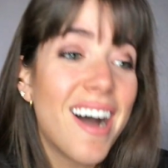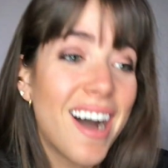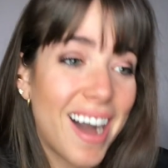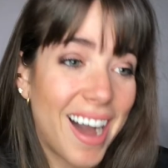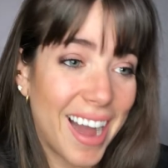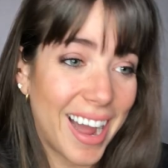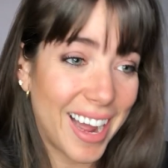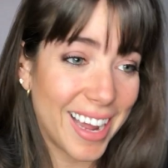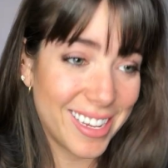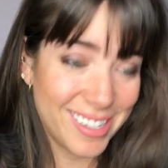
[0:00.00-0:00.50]

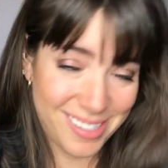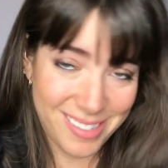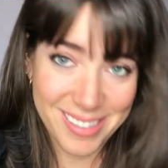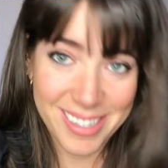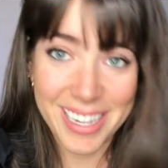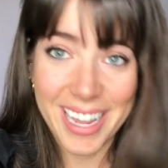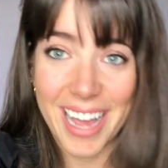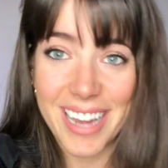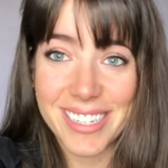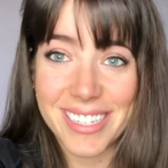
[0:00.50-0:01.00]
I,
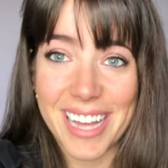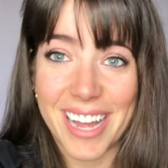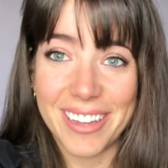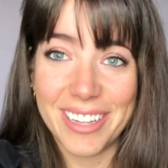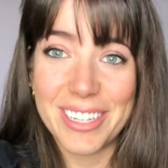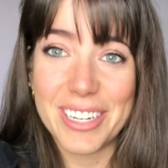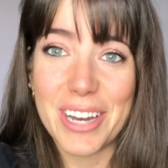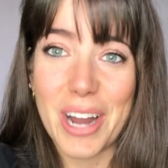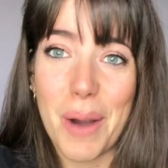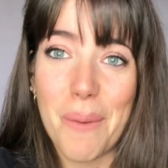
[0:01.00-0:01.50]
again,
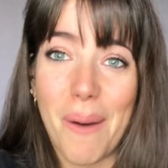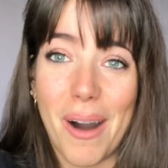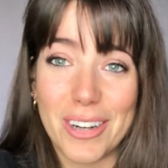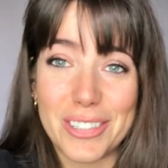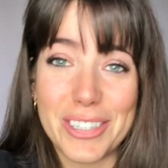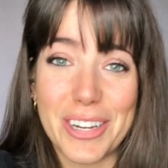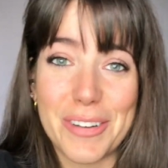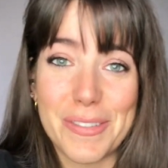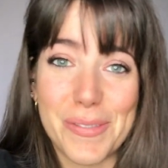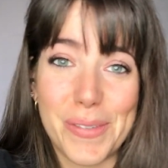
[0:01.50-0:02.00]
sadly did not
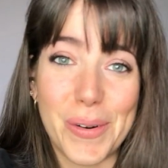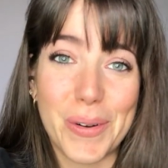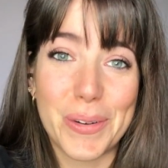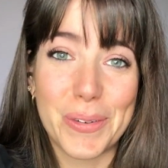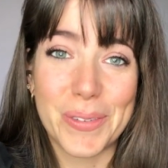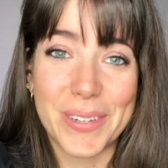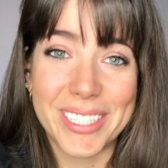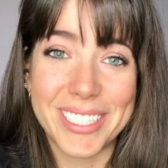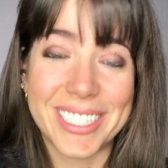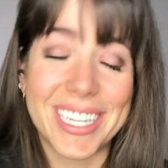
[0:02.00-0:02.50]
watch it unfold
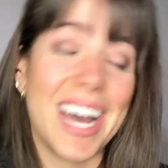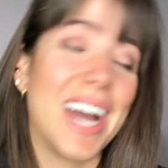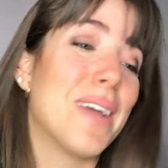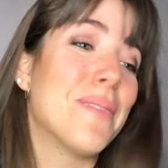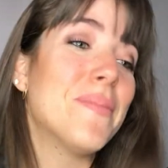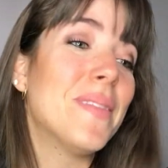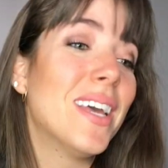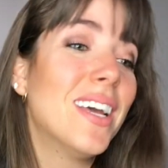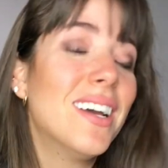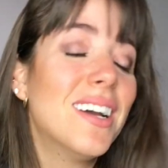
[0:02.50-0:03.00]
in real
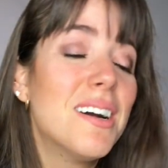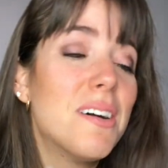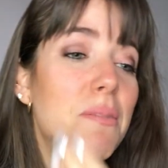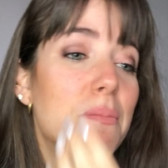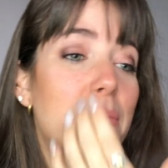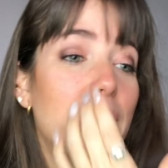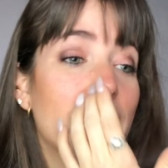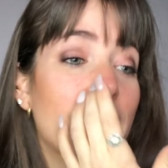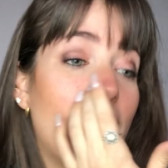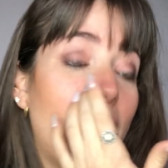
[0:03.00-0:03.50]
time,
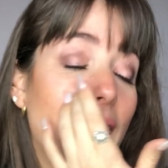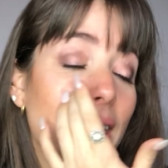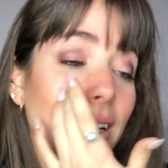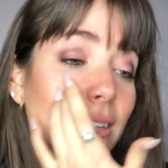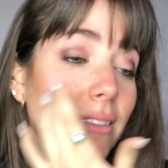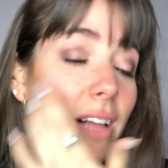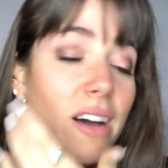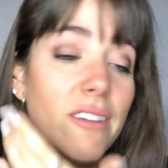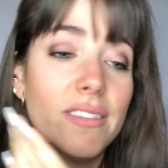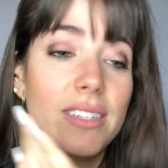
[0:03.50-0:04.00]
but
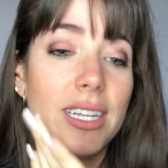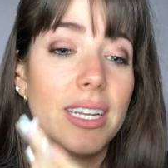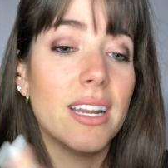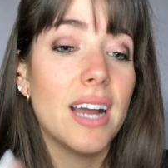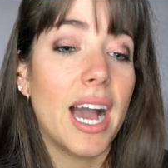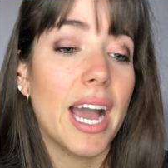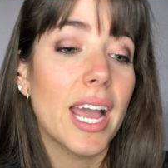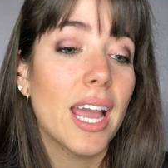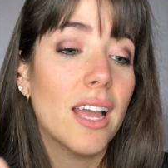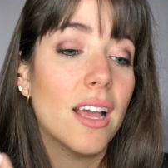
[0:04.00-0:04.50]
I loved it.
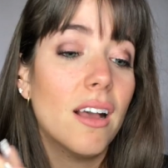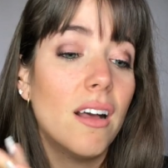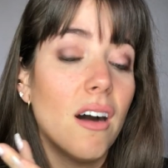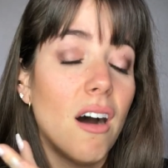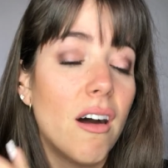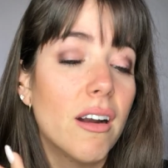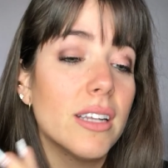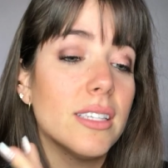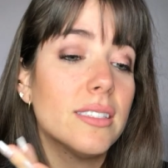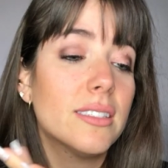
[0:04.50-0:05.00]
I
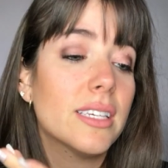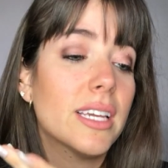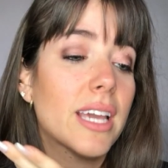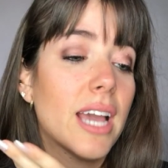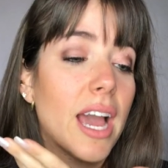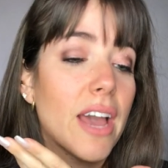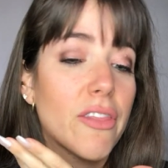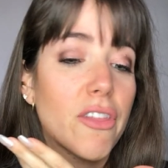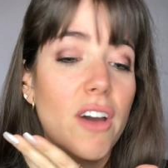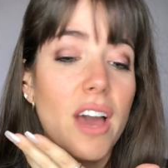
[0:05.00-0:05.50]

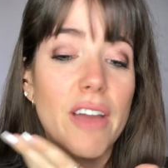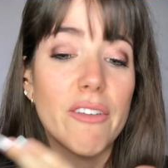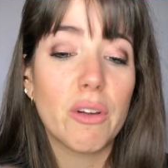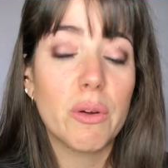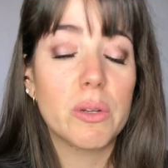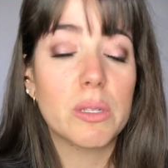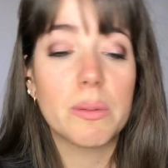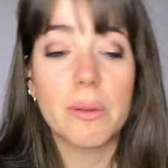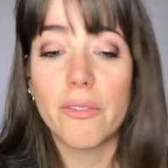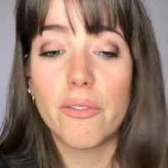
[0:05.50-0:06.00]
honestly, I thought
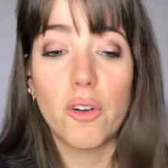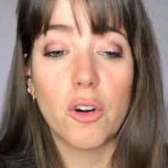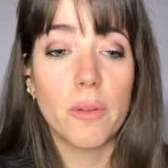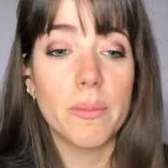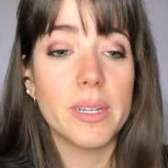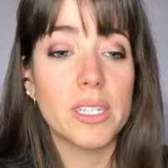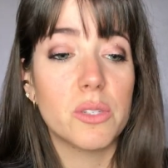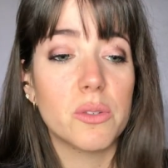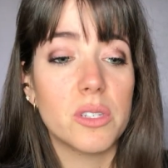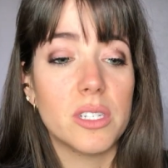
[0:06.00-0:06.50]
everyone's
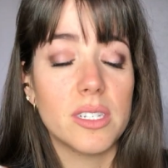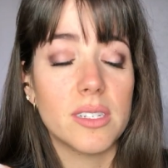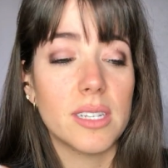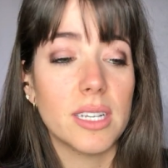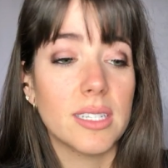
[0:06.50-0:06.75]
performance was just